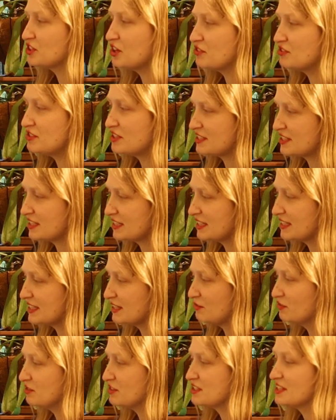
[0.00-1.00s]
to noticing the
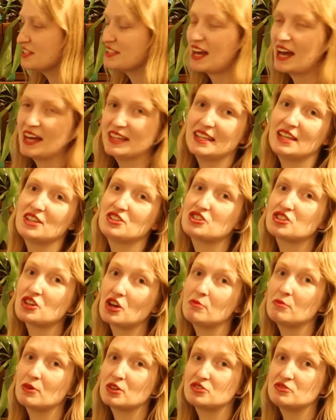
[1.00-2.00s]
differences, and there's
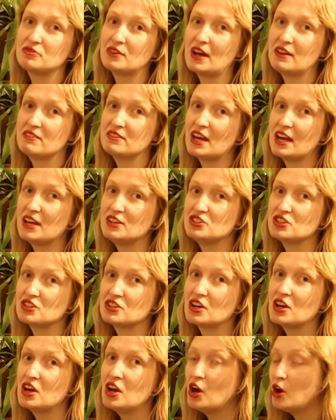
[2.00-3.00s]
so much
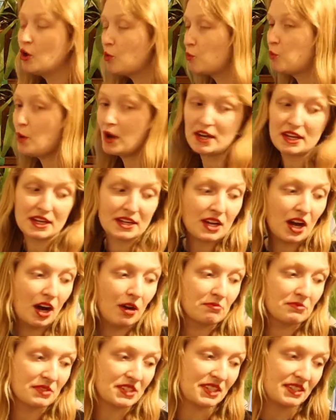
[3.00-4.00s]
variation when it
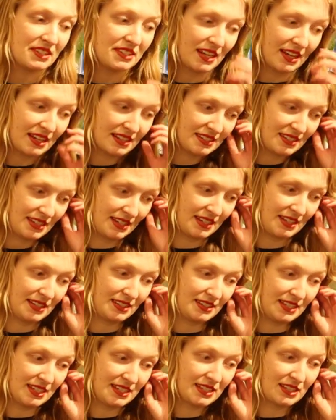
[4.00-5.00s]
comes to
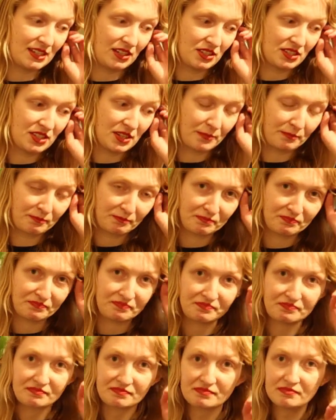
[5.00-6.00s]
sexing discus.
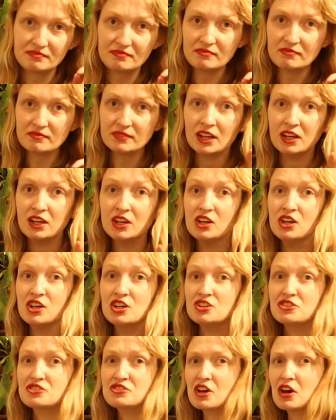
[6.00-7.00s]

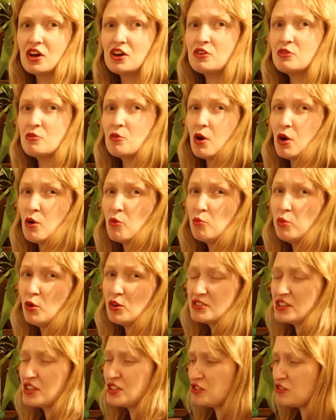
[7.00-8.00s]
So
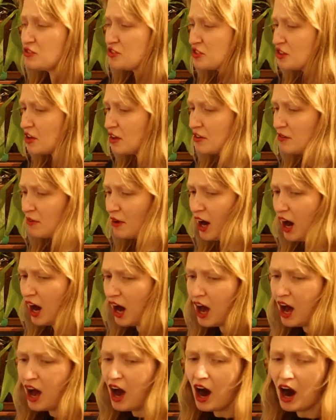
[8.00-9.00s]
what I do, so
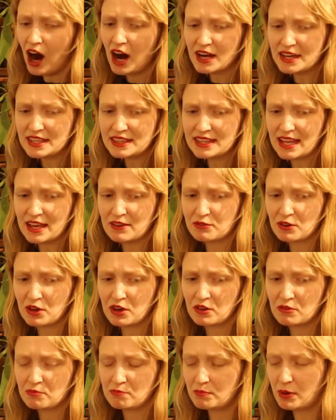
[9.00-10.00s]
I
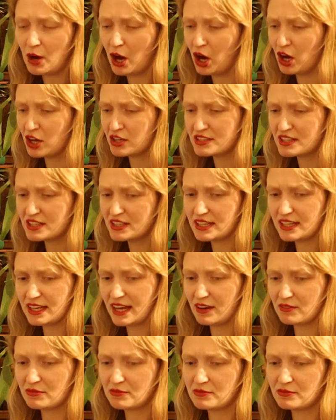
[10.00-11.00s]
never personally
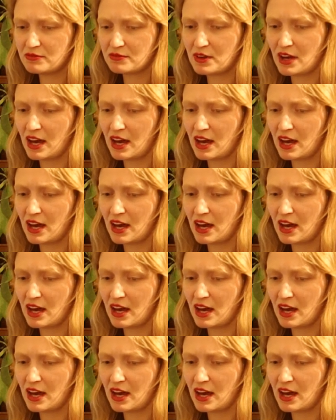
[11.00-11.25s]
have,